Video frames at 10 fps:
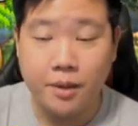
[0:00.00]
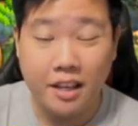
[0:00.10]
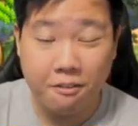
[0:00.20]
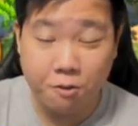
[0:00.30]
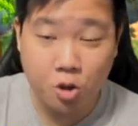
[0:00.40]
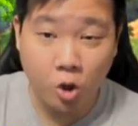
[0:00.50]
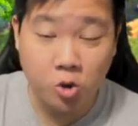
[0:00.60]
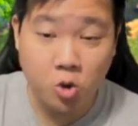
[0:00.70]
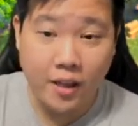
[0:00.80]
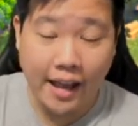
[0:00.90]
If you don't
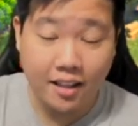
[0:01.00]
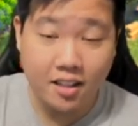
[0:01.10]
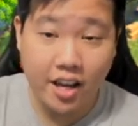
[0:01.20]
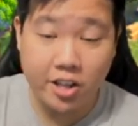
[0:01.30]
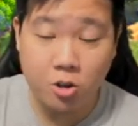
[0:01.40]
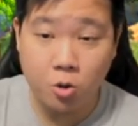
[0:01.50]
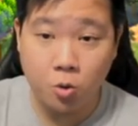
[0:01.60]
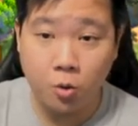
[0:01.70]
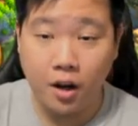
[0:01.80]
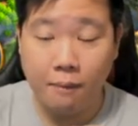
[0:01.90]
do that and
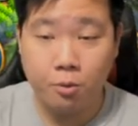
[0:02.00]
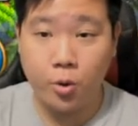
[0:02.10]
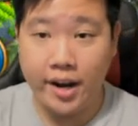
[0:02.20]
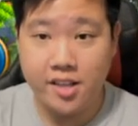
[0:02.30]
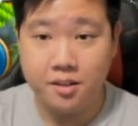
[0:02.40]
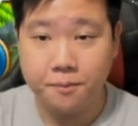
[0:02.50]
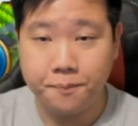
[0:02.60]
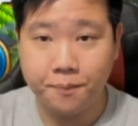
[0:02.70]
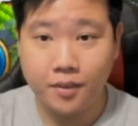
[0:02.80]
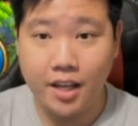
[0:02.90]
you upgrade
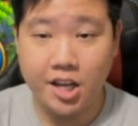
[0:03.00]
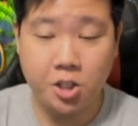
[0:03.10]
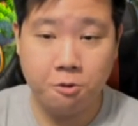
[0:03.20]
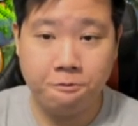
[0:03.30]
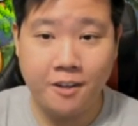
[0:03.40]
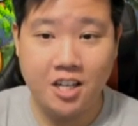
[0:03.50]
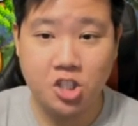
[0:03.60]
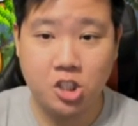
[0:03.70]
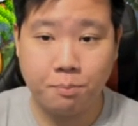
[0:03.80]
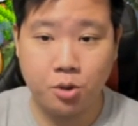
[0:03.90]
and you finish
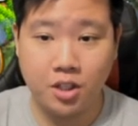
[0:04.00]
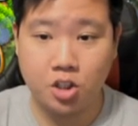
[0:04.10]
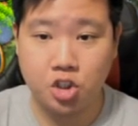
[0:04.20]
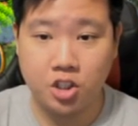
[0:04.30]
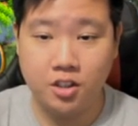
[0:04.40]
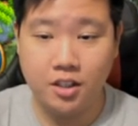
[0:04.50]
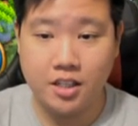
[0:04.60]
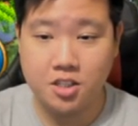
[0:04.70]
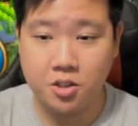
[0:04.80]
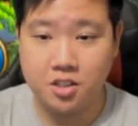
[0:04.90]
the production,
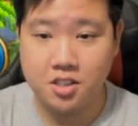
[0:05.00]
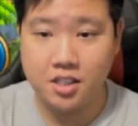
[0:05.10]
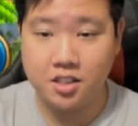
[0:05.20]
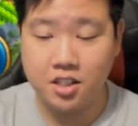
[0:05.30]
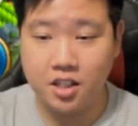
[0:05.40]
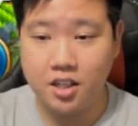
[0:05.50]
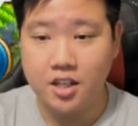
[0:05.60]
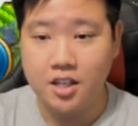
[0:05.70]
as you can see in here,